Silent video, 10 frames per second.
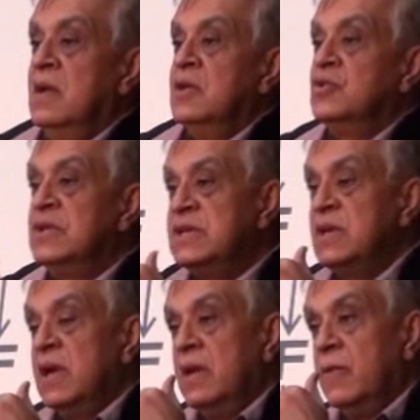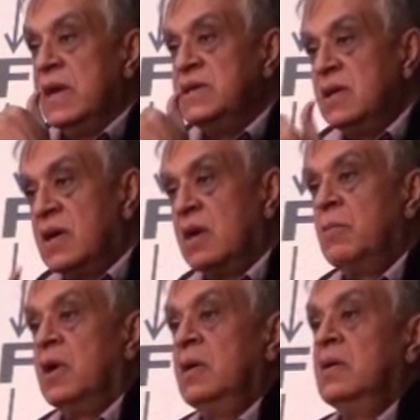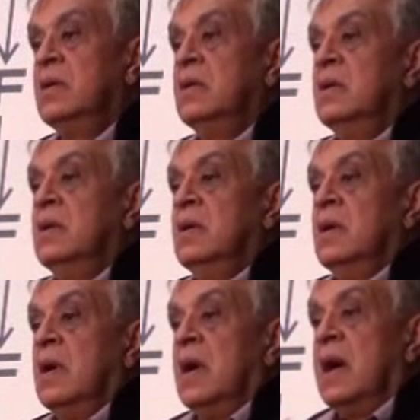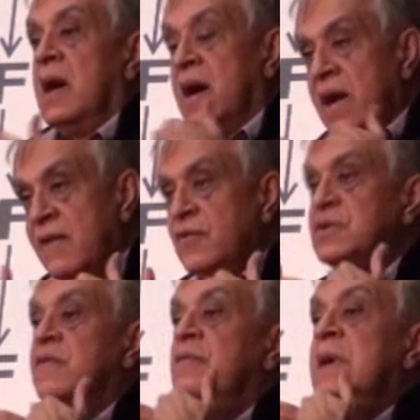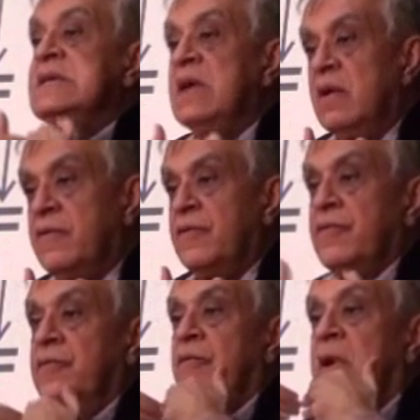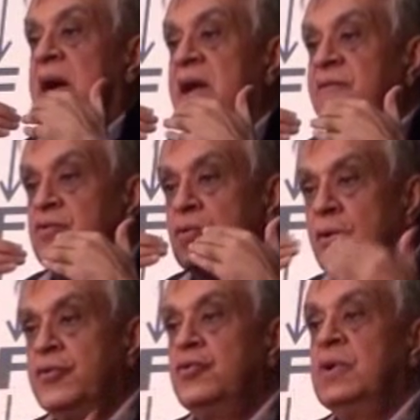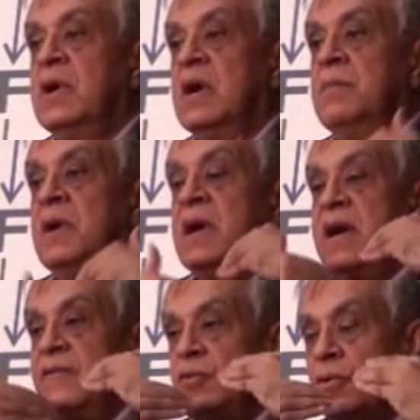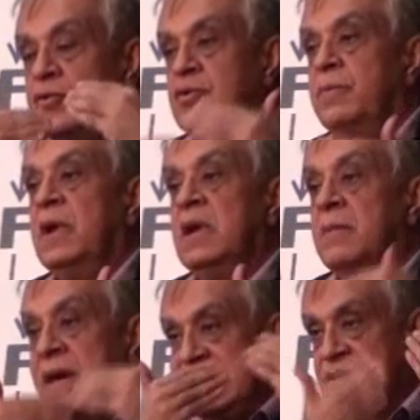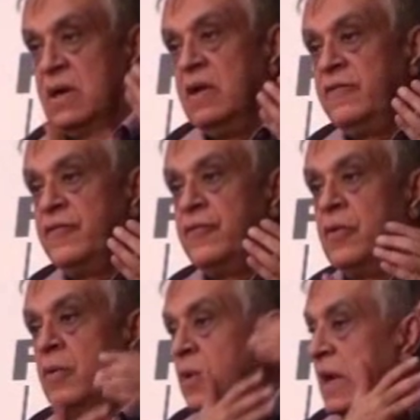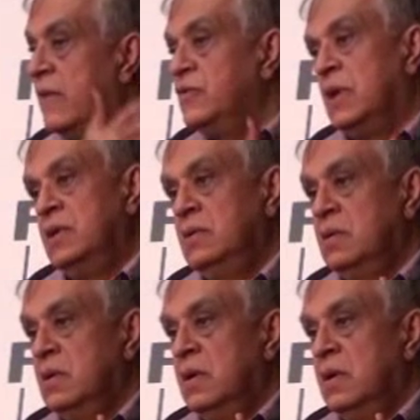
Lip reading: So this, whereas in karma, I have to suffer myself, or I have to go through the karma, I have to go through the phala myself for what I have done.